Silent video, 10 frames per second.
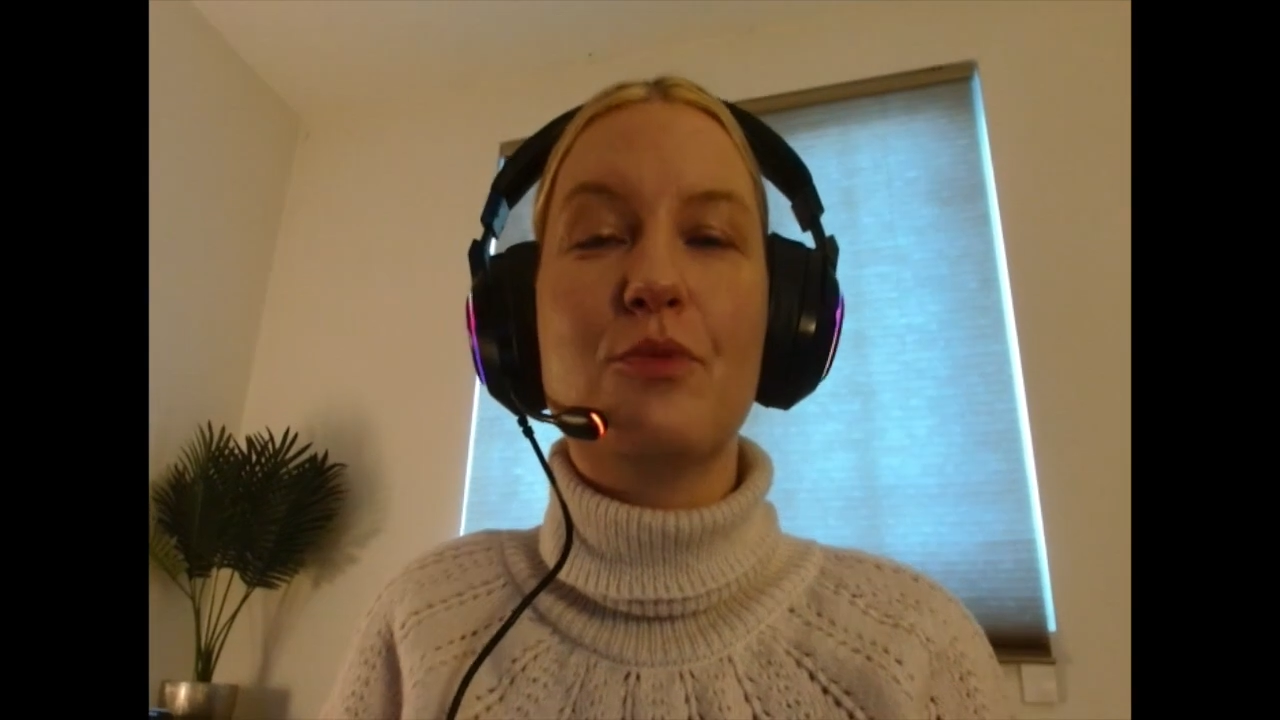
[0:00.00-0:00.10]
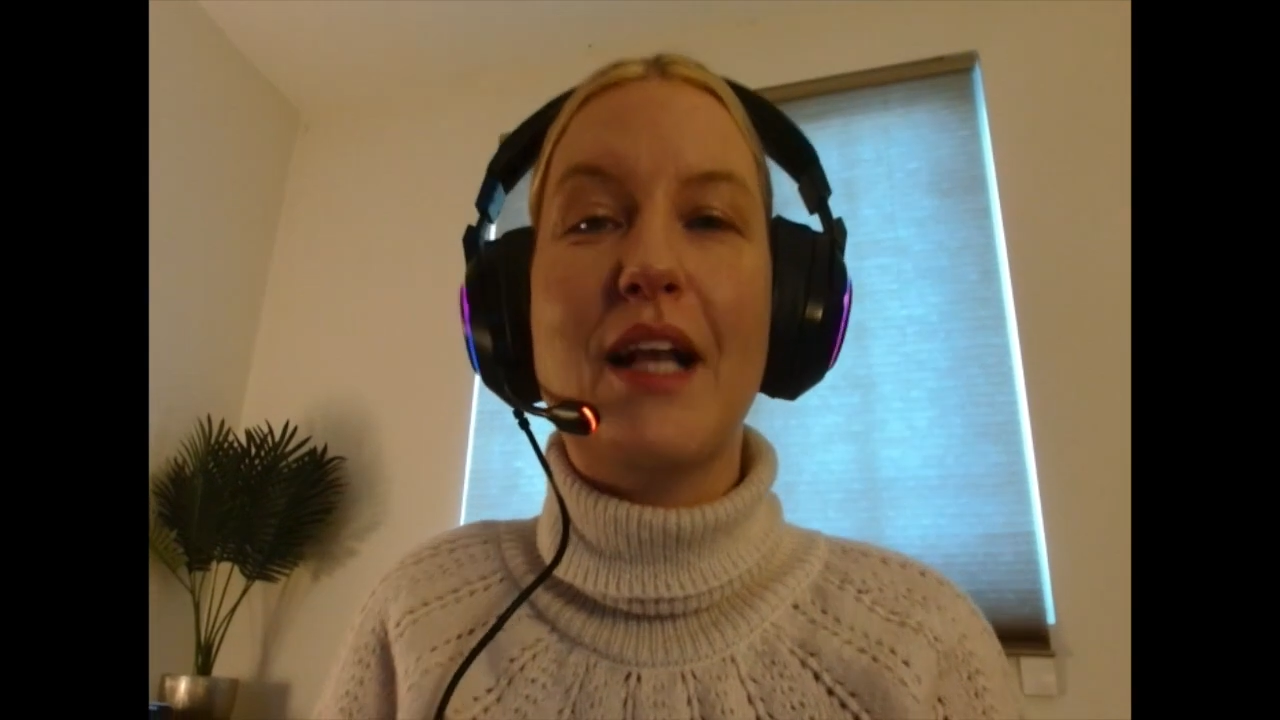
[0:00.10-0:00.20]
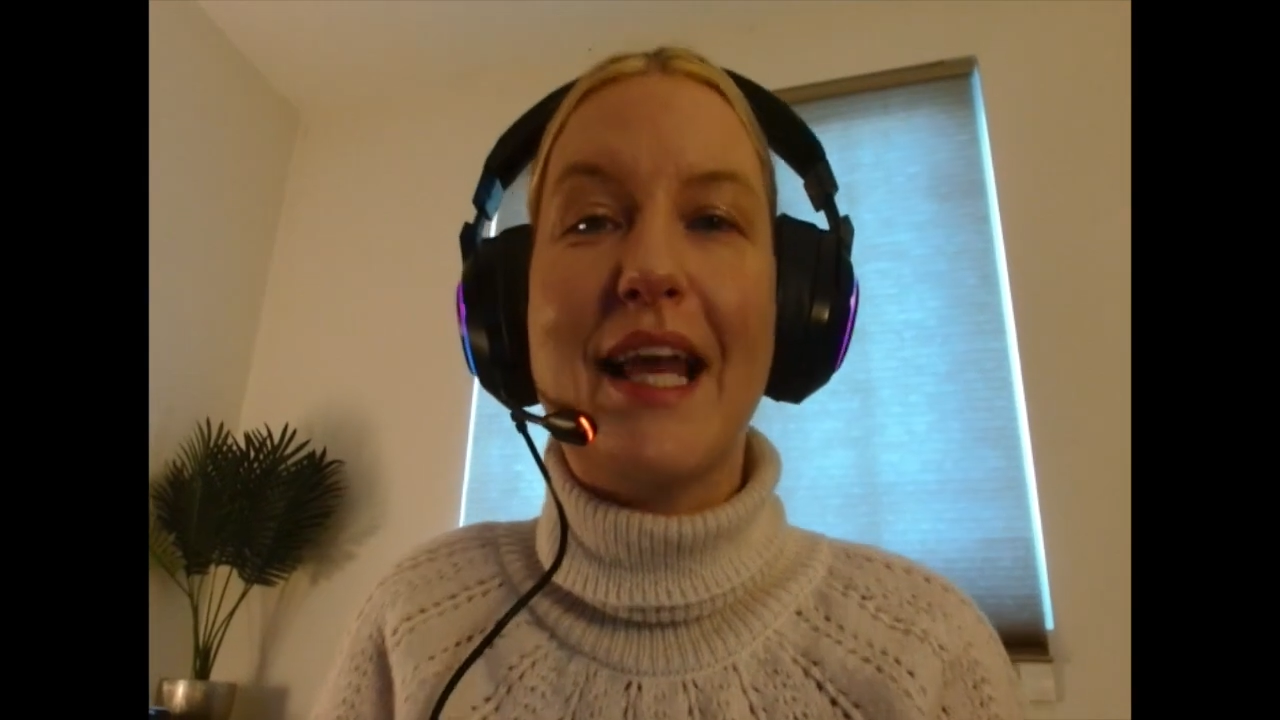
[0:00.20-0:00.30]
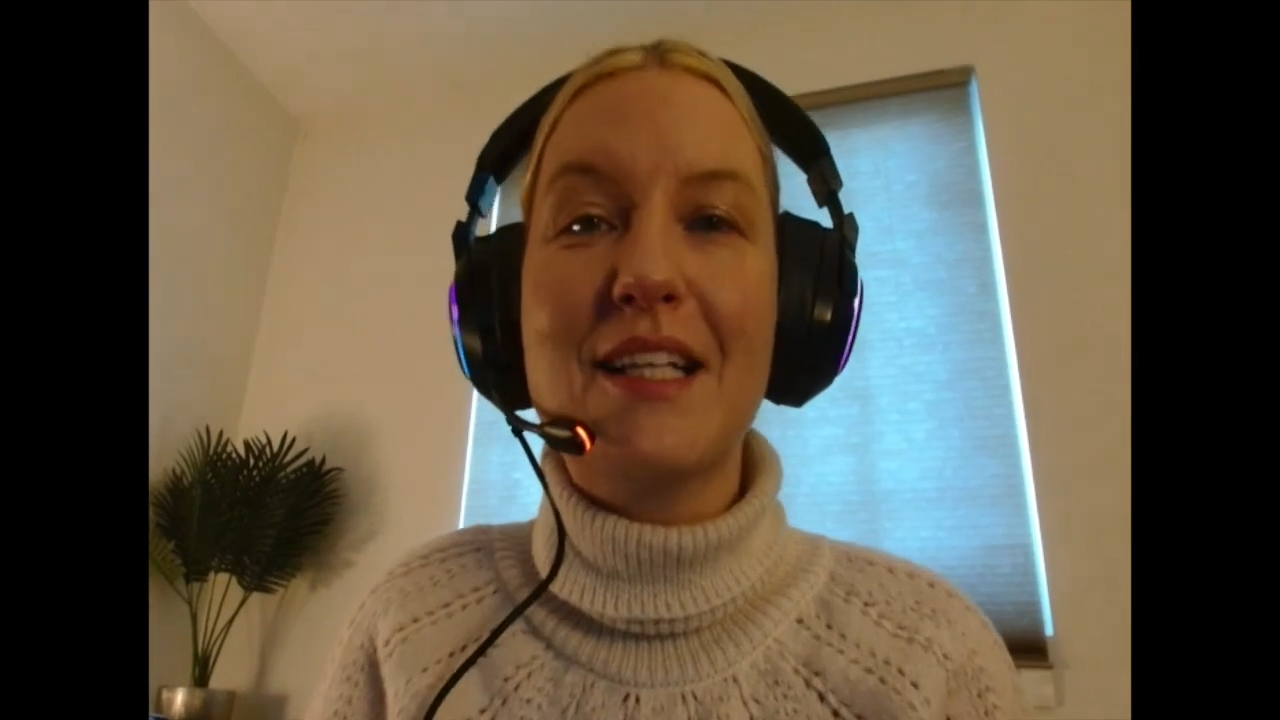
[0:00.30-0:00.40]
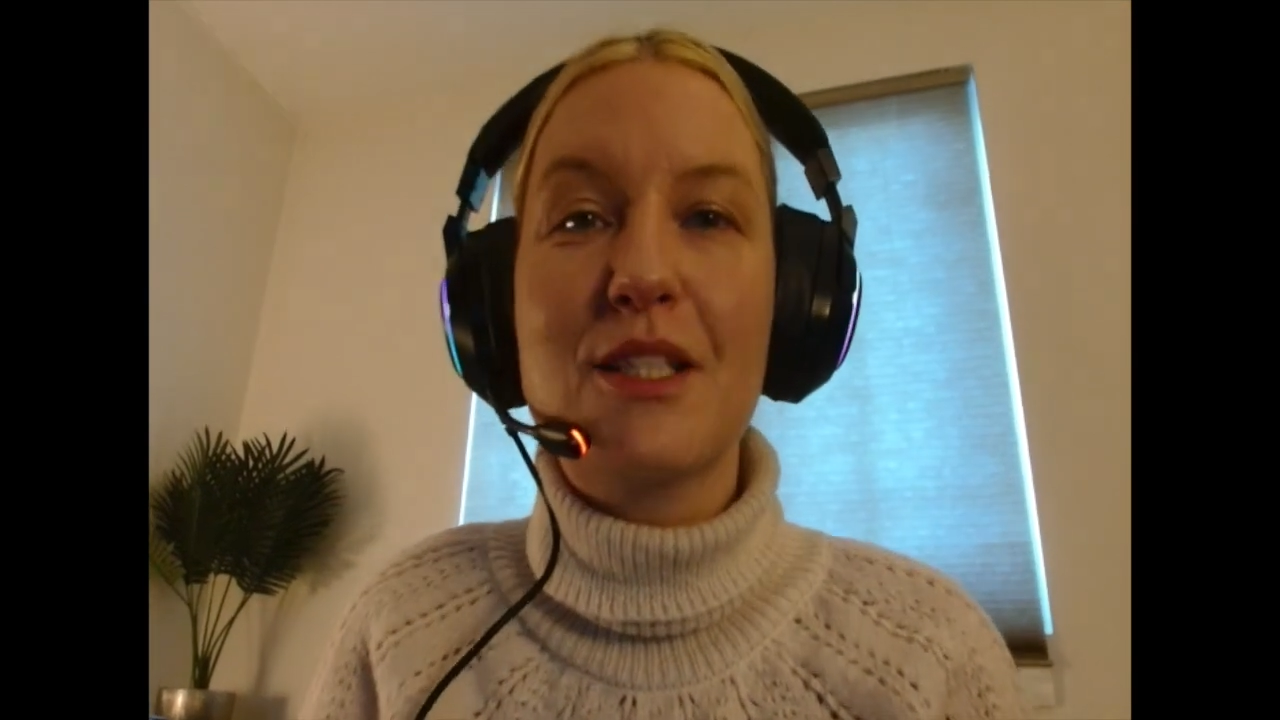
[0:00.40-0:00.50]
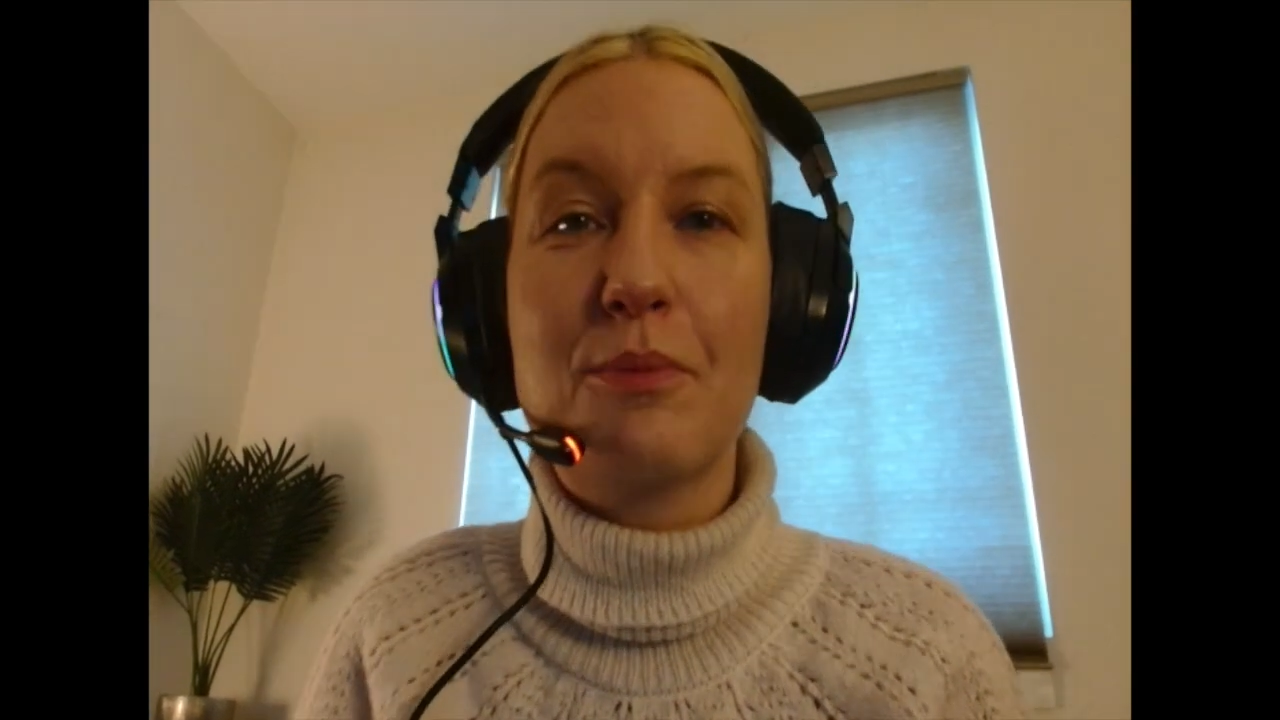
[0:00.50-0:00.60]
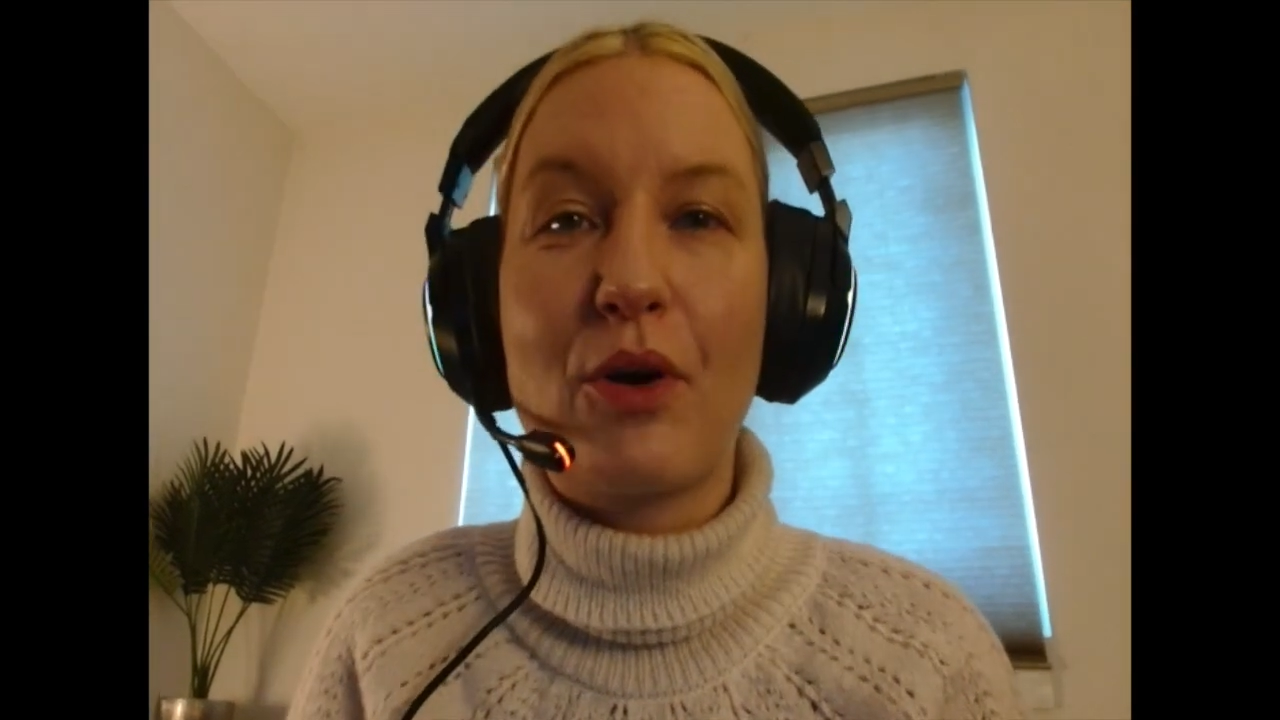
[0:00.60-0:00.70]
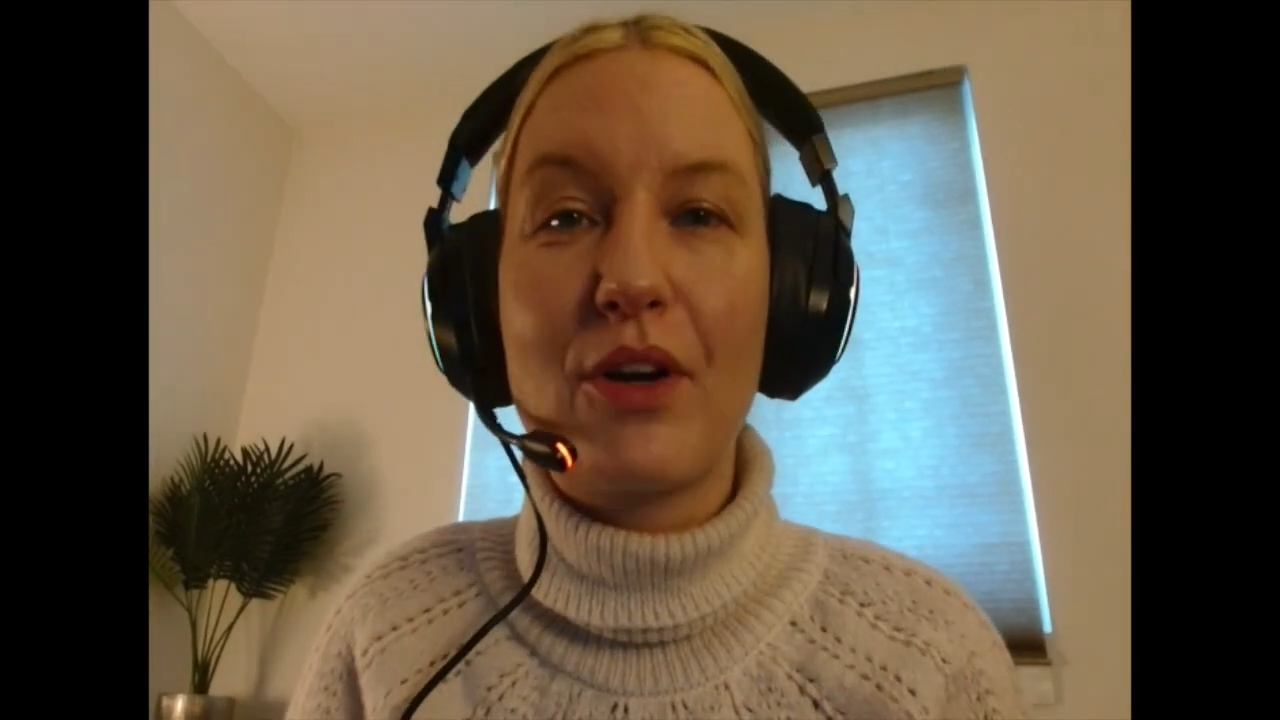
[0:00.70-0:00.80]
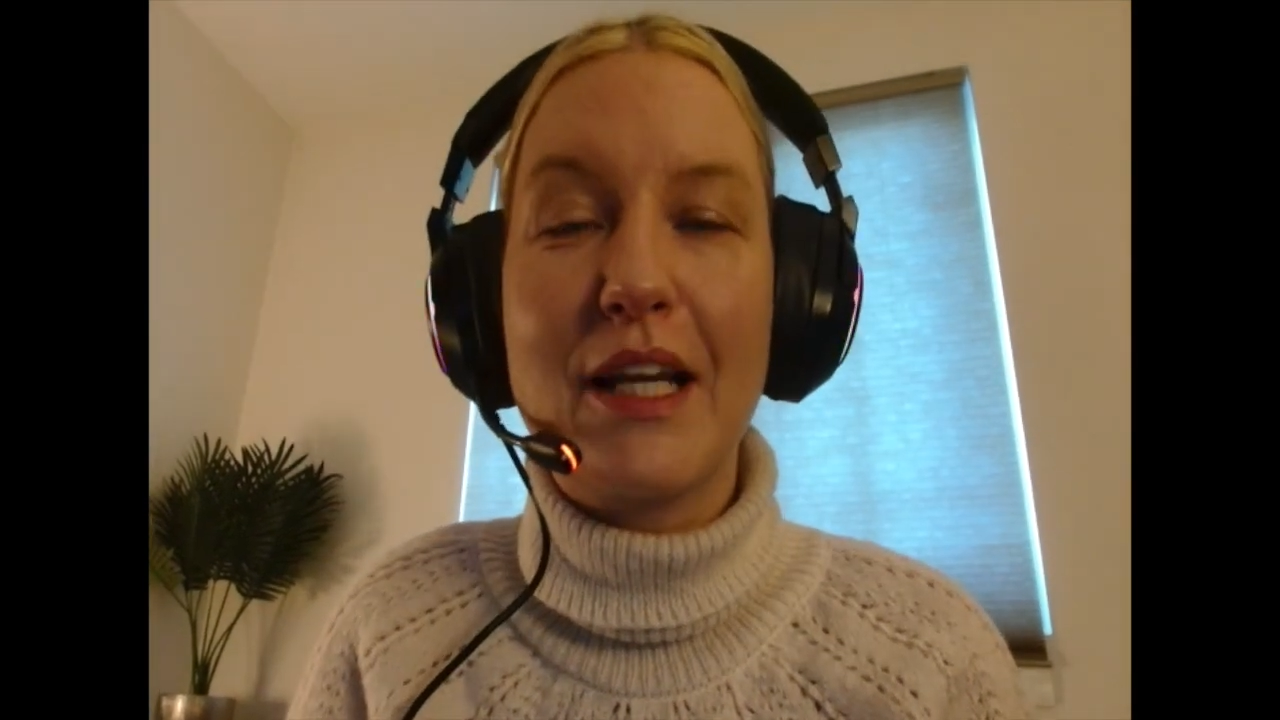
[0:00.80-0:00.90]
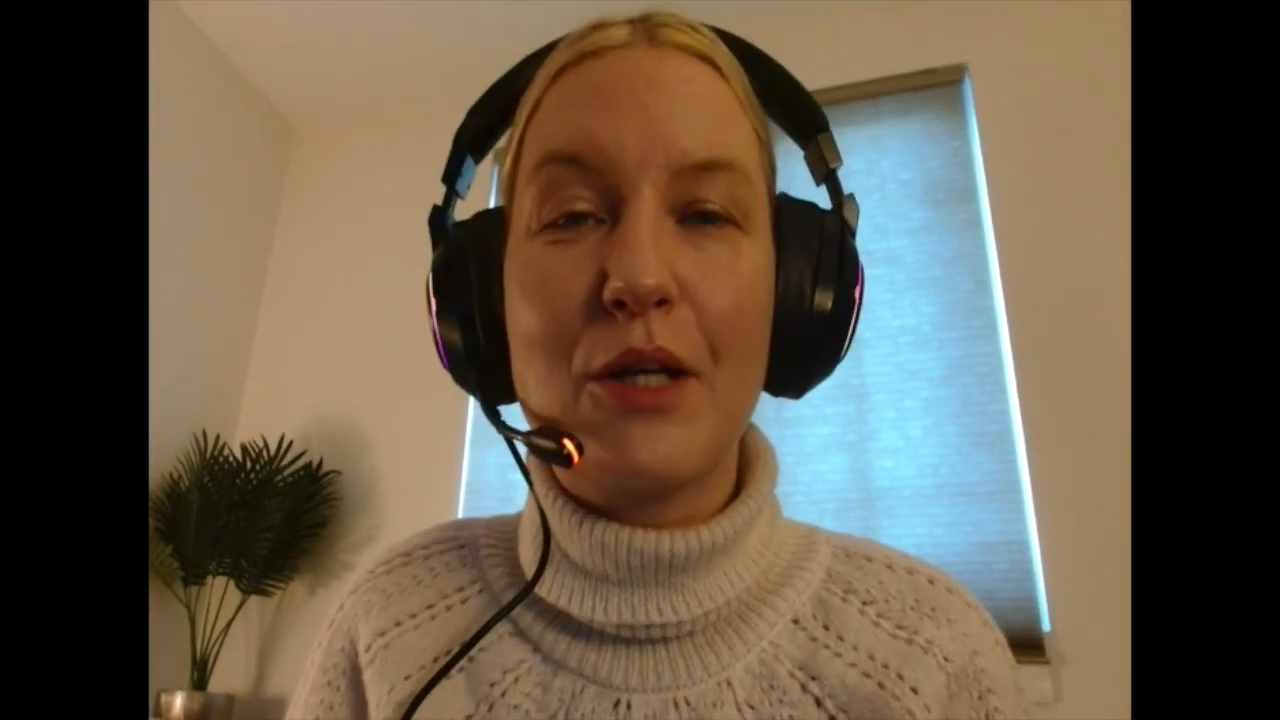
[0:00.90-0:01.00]
we like
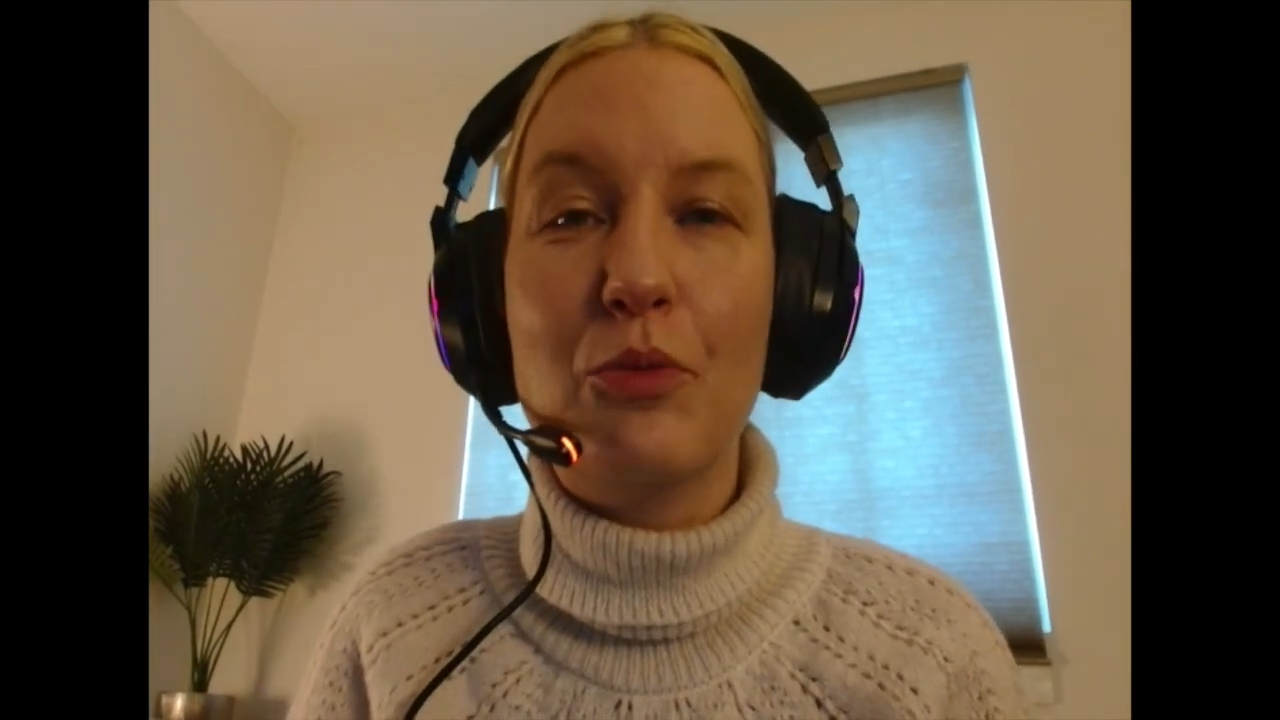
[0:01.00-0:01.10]
sparkling